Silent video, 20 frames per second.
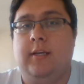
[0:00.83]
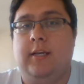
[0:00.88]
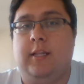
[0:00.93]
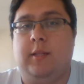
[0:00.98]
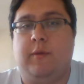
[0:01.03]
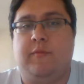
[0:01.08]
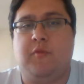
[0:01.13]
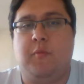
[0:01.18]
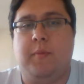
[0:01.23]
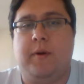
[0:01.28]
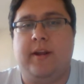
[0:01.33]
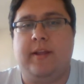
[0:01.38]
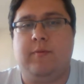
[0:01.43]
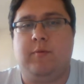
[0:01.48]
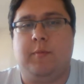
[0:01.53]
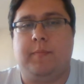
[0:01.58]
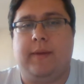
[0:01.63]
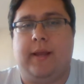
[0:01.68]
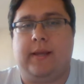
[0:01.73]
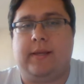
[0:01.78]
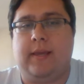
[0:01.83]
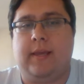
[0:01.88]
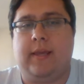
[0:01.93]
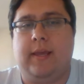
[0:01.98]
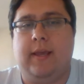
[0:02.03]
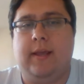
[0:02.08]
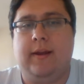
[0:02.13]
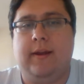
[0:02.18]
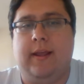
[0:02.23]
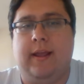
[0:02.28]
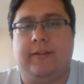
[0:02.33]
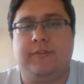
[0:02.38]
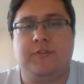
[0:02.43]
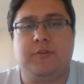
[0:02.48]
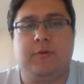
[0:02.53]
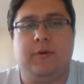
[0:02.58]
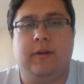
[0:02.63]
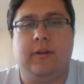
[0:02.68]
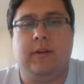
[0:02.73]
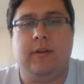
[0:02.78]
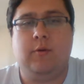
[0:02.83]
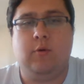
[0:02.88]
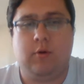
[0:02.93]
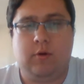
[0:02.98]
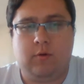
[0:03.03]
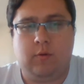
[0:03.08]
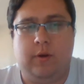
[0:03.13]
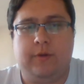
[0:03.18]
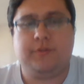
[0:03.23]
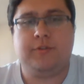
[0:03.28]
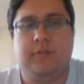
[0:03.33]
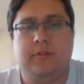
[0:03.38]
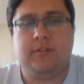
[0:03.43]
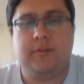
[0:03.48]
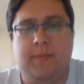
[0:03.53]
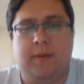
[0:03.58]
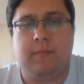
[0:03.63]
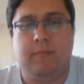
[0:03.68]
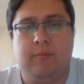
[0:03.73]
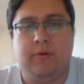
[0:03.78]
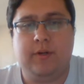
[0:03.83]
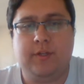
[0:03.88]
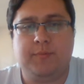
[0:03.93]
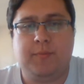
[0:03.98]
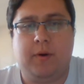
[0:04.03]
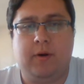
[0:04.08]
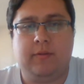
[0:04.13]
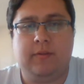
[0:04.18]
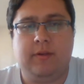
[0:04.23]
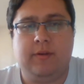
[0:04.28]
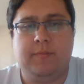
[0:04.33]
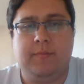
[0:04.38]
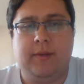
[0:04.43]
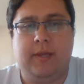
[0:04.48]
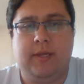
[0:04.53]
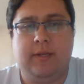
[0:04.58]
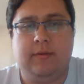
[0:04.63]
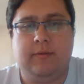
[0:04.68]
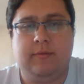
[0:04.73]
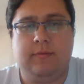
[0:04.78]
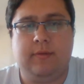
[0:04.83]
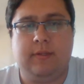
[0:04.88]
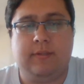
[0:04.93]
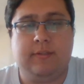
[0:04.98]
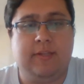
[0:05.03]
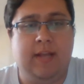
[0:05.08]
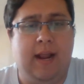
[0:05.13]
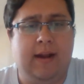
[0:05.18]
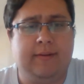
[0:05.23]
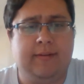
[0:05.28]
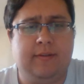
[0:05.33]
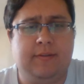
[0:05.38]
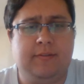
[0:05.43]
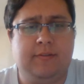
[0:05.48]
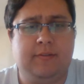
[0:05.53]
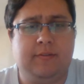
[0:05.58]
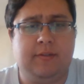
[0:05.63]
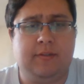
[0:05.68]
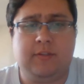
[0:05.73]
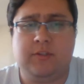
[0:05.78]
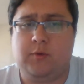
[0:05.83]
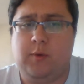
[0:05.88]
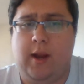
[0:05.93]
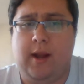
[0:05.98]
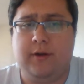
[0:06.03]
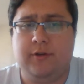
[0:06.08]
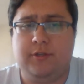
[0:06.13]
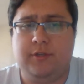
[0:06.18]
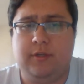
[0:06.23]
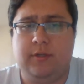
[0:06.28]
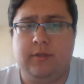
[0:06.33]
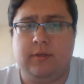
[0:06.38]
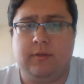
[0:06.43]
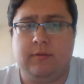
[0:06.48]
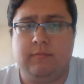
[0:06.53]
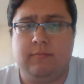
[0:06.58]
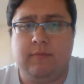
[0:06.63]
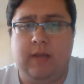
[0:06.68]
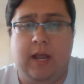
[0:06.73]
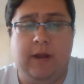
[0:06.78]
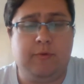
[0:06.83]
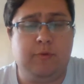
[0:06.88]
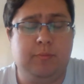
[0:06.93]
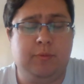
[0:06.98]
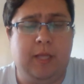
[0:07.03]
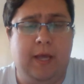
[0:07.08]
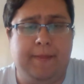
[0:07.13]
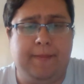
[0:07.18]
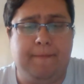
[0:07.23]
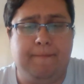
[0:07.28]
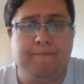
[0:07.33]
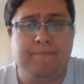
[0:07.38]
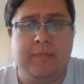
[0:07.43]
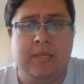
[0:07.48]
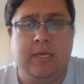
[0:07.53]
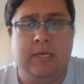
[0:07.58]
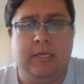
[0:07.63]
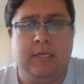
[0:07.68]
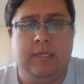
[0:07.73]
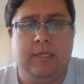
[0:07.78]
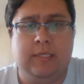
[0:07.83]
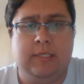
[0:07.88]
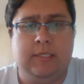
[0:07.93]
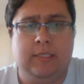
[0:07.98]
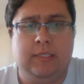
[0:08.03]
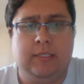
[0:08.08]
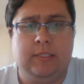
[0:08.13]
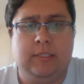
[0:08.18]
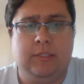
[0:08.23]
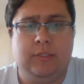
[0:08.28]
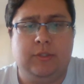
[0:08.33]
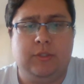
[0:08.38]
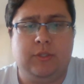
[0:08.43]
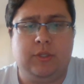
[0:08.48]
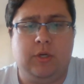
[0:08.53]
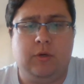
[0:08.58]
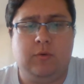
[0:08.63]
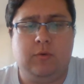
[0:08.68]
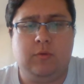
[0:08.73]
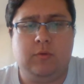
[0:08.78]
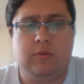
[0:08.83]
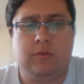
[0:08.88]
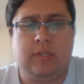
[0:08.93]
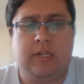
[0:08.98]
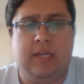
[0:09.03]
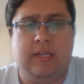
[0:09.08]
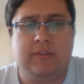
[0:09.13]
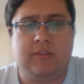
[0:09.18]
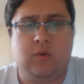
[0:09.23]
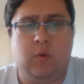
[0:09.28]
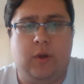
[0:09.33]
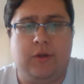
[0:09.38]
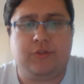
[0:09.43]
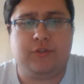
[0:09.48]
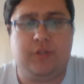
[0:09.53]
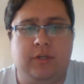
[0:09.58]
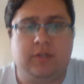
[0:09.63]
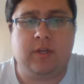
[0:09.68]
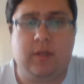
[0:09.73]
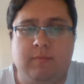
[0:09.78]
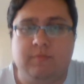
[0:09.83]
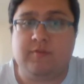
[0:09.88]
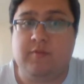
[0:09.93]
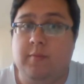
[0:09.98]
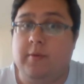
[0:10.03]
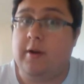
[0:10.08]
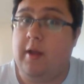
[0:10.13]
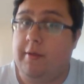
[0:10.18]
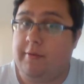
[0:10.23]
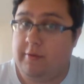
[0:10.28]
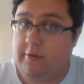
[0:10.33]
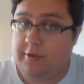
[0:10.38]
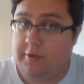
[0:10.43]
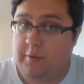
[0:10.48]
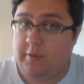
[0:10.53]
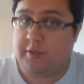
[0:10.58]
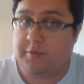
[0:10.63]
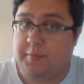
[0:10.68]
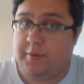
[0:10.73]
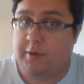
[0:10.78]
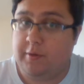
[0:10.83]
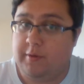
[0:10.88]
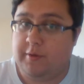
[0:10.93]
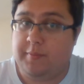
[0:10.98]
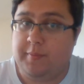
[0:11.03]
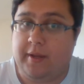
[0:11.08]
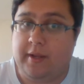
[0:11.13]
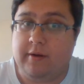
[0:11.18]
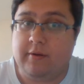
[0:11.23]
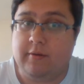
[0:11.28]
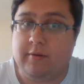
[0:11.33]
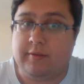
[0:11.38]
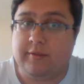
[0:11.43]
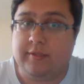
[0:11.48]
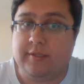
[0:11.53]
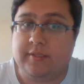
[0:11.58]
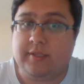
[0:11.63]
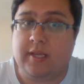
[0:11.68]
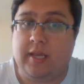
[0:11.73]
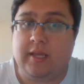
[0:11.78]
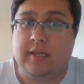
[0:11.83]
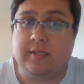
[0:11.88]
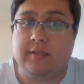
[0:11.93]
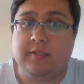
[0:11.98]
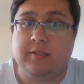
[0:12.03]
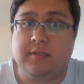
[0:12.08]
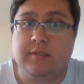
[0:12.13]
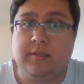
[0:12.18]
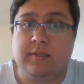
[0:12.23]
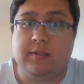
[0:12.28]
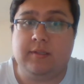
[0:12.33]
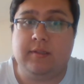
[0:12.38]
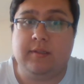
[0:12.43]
Hello, everybody. We're back again answering your questions about British Parliamentary Debate, its tactics, its strategy, and how to apply them. So today's question comes from another UH Manoa debater, in this case,